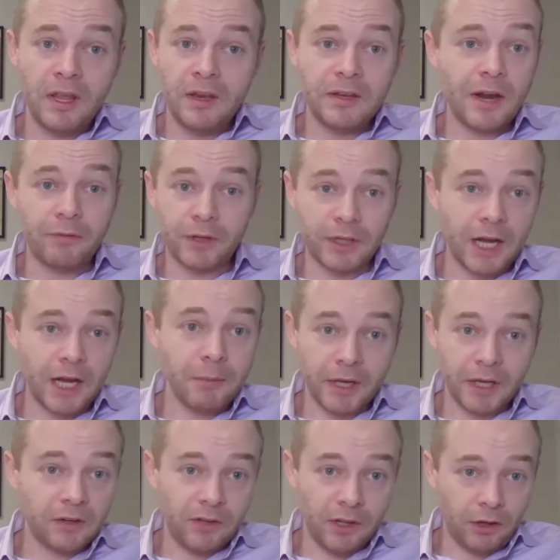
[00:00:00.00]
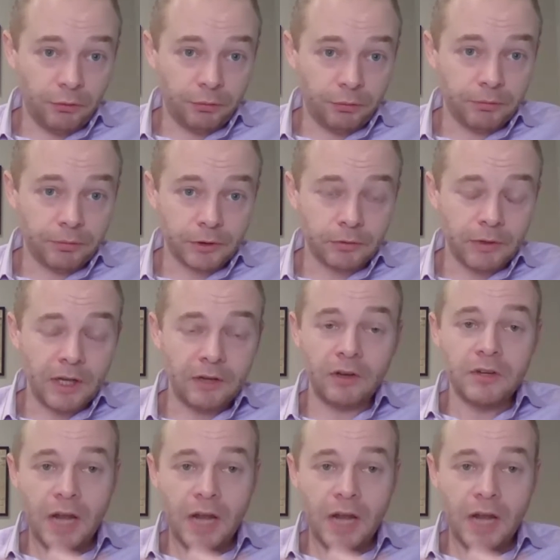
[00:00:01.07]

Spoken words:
Never again am I going to take Israel for granted.